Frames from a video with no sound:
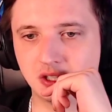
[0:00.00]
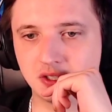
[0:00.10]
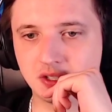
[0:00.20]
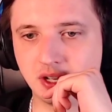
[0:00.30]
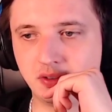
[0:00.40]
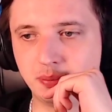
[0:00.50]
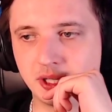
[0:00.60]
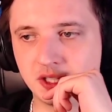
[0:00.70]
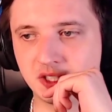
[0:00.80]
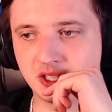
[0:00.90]
So
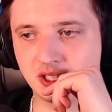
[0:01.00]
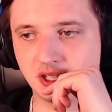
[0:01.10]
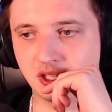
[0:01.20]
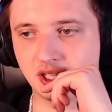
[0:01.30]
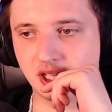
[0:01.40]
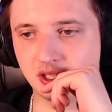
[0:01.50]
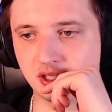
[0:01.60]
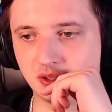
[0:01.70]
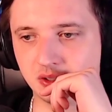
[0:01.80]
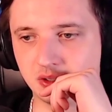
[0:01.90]
everybody's a cat
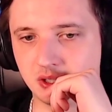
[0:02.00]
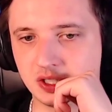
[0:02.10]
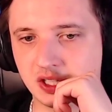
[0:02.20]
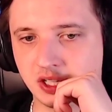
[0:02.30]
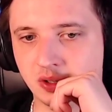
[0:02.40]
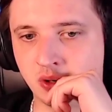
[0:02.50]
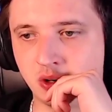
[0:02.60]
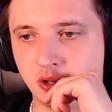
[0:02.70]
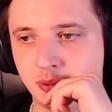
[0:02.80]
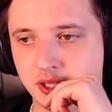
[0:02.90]
now though. Or it's like
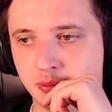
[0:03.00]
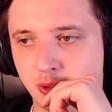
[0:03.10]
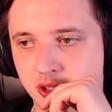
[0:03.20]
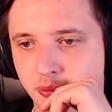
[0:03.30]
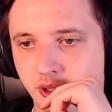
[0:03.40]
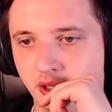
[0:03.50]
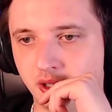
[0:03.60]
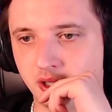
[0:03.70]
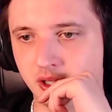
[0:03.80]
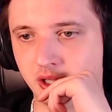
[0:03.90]
her, but in multiple
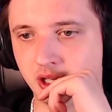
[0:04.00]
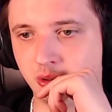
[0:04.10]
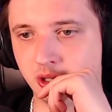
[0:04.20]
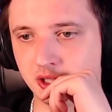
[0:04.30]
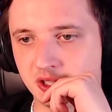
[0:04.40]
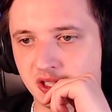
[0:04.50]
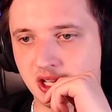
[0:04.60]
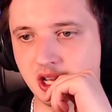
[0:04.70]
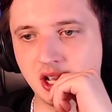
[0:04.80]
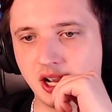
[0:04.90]
areas.
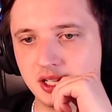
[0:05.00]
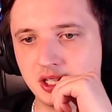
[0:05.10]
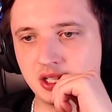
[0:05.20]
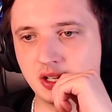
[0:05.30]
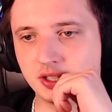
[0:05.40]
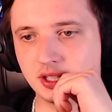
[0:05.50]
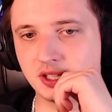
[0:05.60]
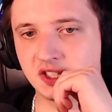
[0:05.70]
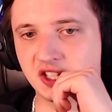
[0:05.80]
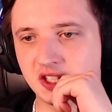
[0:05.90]
I did not
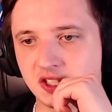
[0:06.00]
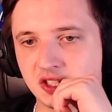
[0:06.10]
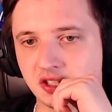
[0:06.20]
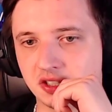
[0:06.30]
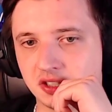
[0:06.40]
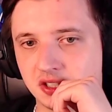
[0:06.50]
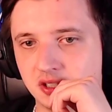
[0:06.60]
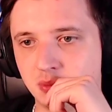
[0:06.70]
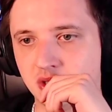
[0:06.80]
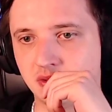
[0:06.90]
understand this shot in the
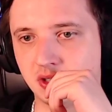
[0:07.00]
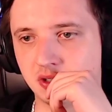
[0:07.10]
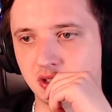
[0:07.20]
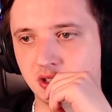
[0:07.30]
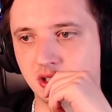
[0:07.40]
music video.